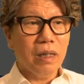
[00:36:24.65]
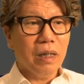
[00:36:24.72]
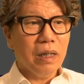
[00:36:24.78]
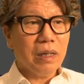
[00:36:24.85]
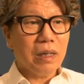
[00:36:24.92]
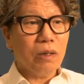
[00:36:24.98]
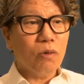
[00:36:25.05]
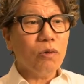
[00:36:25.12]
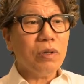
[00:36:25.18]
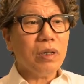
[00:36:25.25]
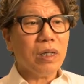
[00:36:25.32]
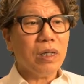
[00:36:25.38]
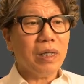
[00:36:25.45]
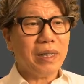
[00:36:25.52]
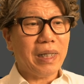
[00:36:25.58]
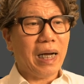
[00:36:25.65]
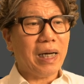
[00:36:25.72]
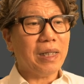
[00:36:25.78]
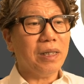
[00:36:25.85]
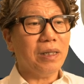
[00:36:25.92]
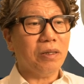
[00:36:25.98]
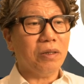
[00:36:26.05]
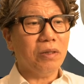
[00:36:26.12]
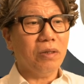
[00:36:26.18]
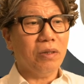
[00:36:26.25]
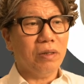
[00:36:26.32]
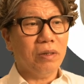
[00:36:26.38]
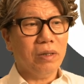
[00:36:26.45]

so the surface area of the all-square